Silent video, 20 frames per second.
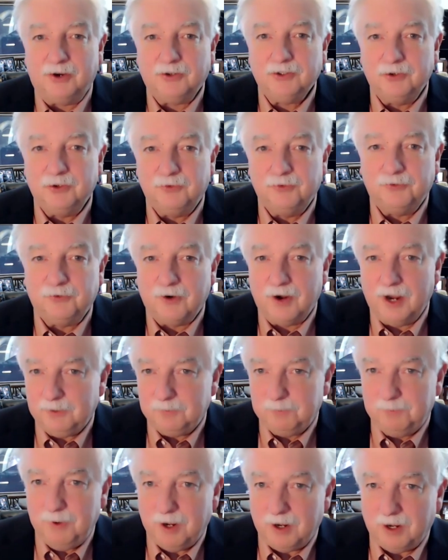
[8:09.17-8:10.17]

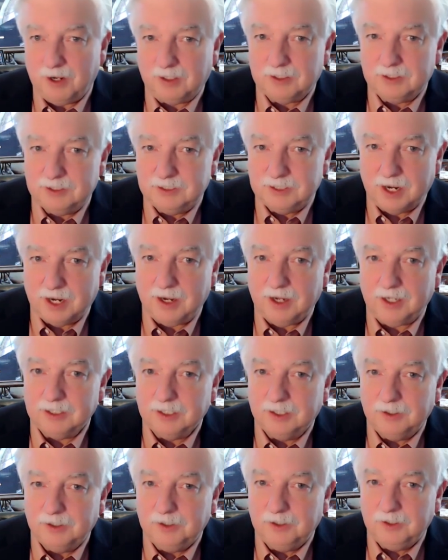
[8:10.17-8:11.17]

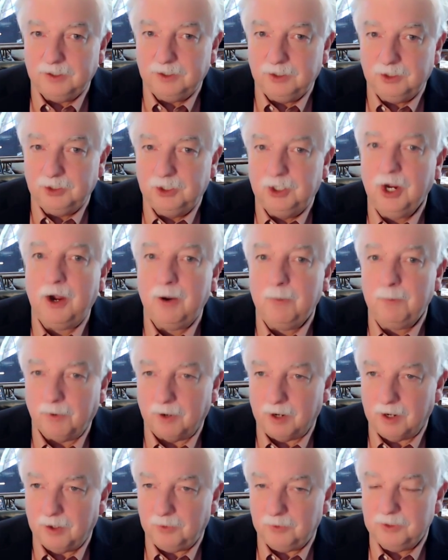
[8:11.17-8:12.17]

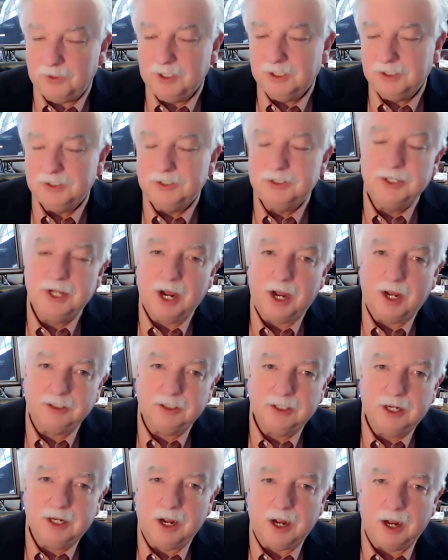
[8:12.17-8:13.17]

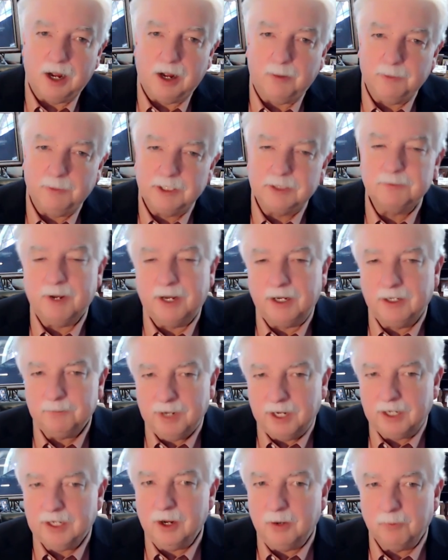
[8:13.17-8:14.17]
drfrankbuck.gumroad.com. It's my
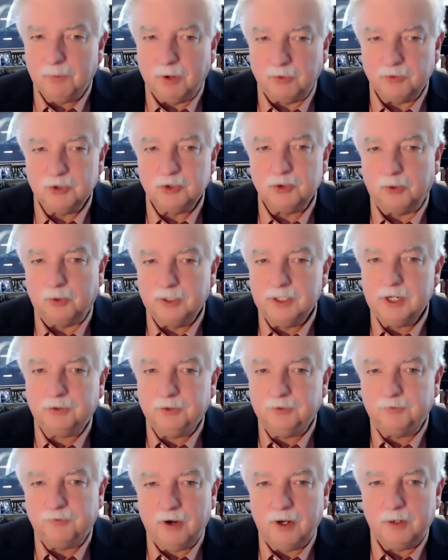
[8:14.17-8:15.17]
Gumroad store,
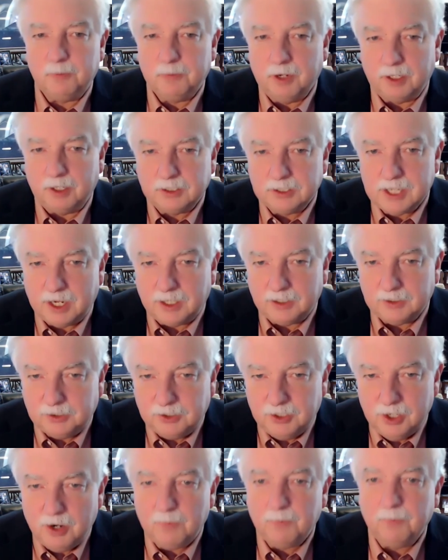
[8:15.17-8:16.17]

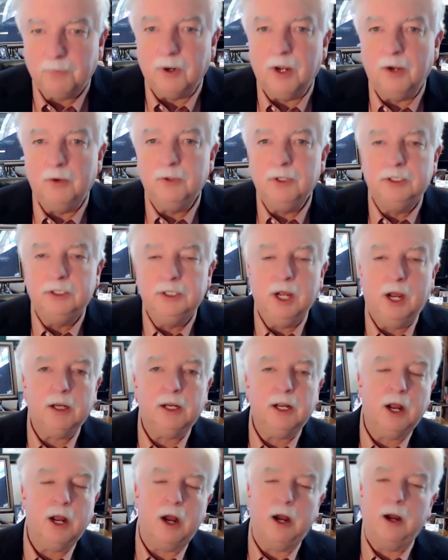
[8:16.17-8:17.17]

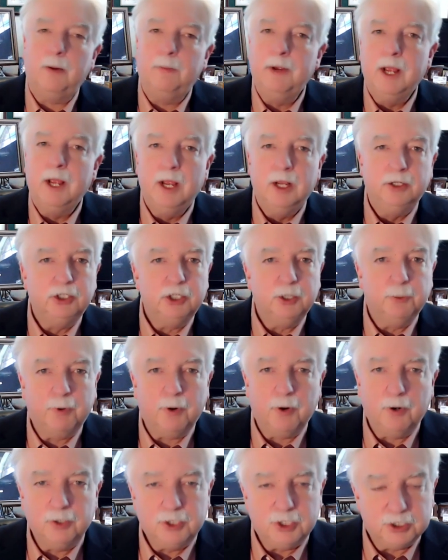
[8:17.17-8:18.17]
drfrankbuck.gumroad.com, to
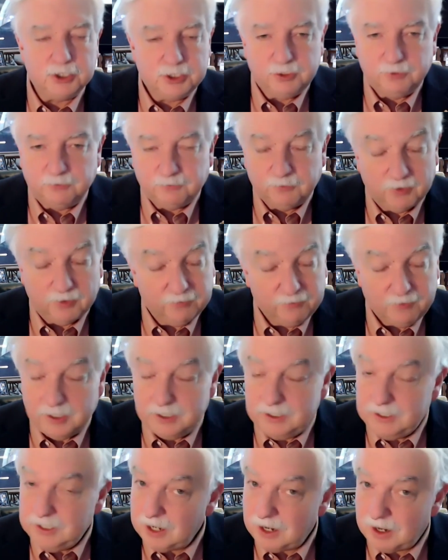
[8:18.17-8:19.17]
purchase it for a
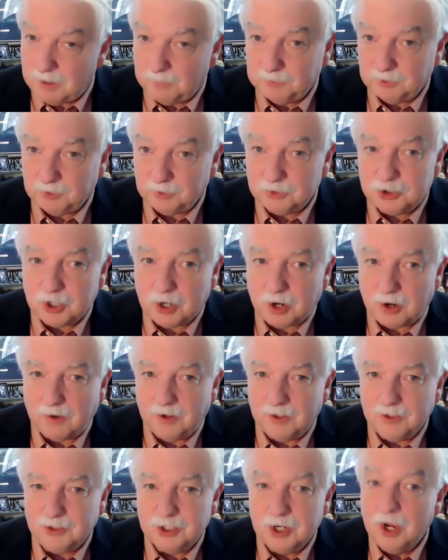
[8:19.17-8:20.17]
very nominal
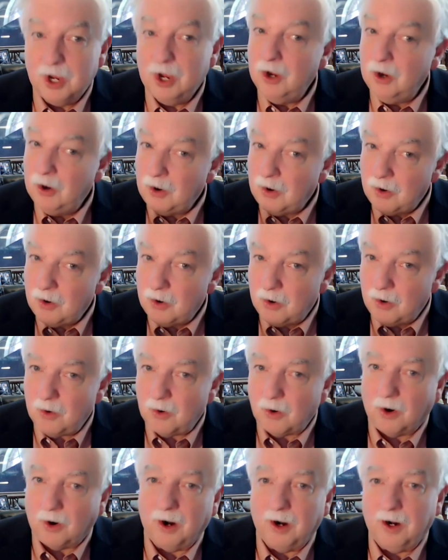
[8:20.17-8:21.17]
charge.
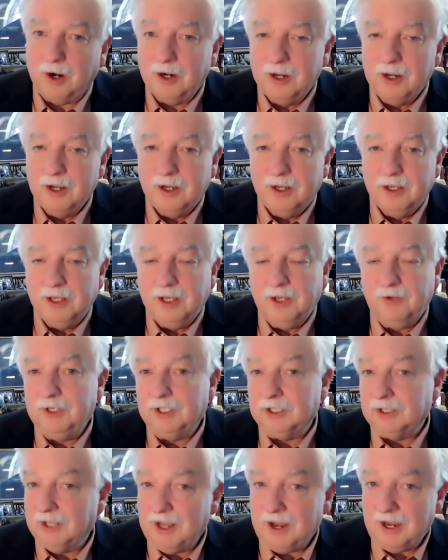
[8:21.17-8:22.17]
Or
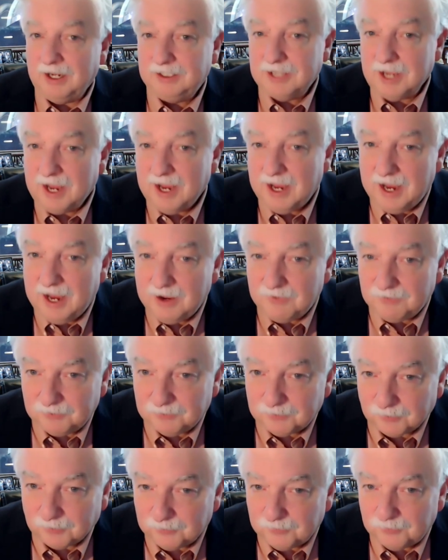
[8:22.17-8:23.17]
if you'd like to have
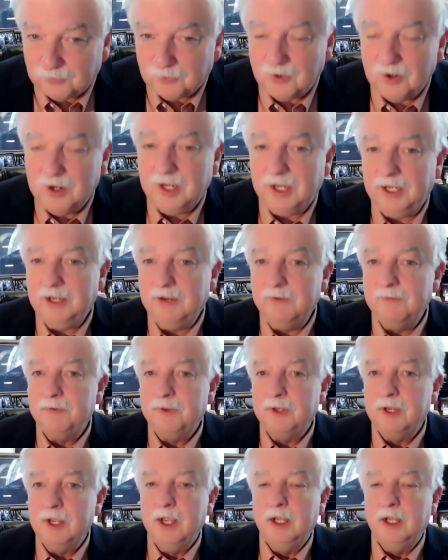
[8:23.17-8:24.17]
it for free,